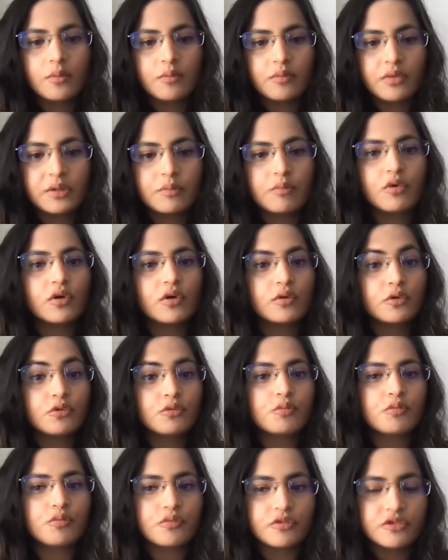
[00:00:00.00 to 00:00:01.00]
people
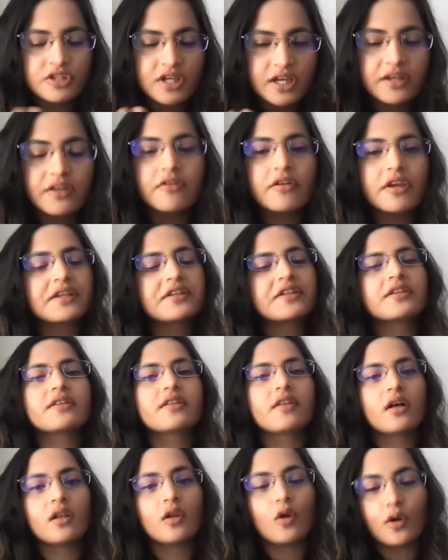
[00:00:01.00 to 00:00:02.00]
who generated
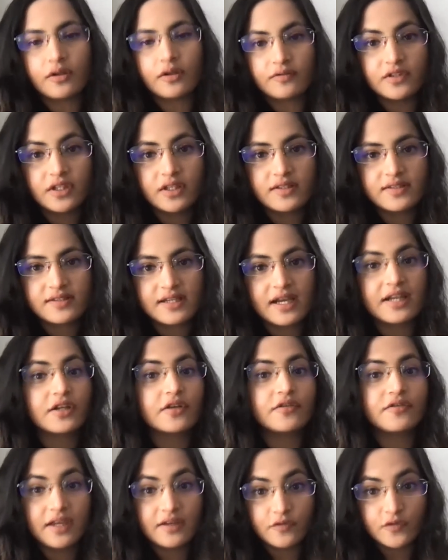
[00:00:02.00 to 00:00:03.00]
a lot of this kind
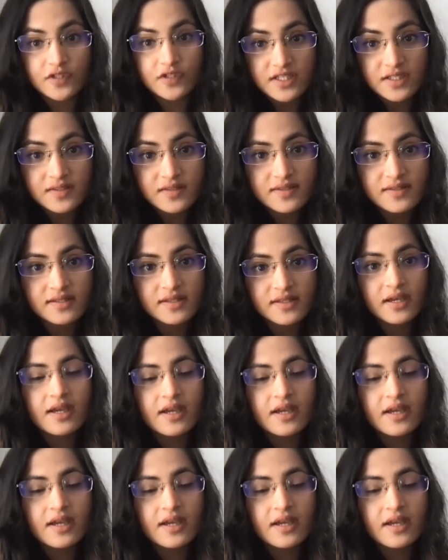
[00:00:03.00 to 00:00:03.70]
of evidence.